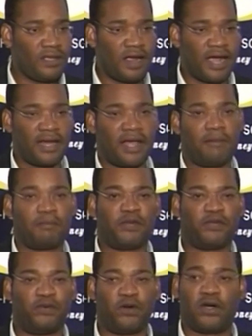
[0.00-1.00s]
right?
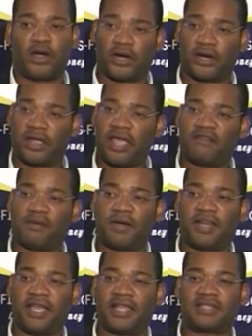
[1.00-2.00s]
Before
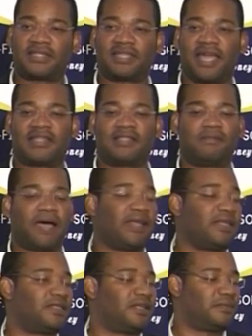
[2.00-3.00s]
everybody else starts
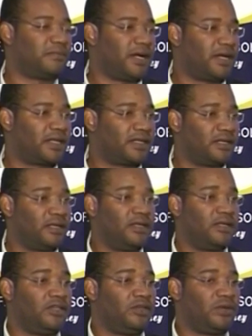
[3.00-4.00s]
buying it on the market.
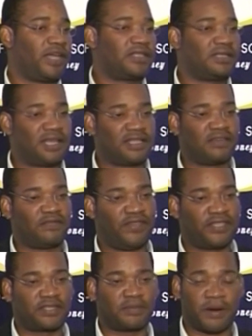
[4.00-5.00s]
You get in at a
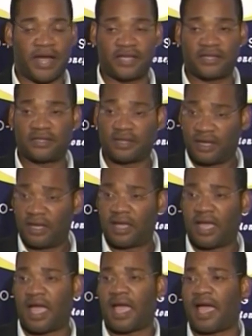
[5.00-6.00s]
fixed price,
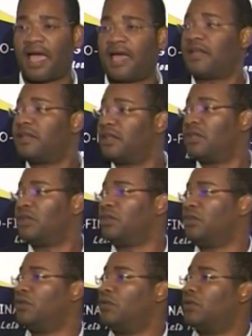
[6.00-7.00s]
and
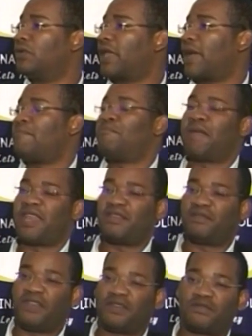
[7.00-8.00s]
you can
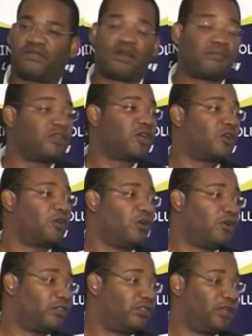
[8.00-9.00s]
benefit from the
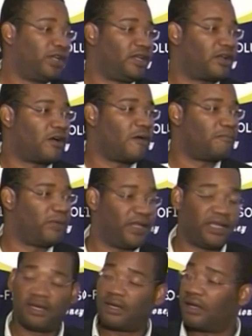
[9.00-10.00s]
growth in the
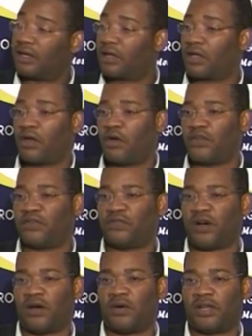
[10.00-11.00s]
company going
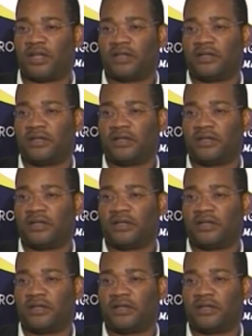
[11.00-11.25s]
forward,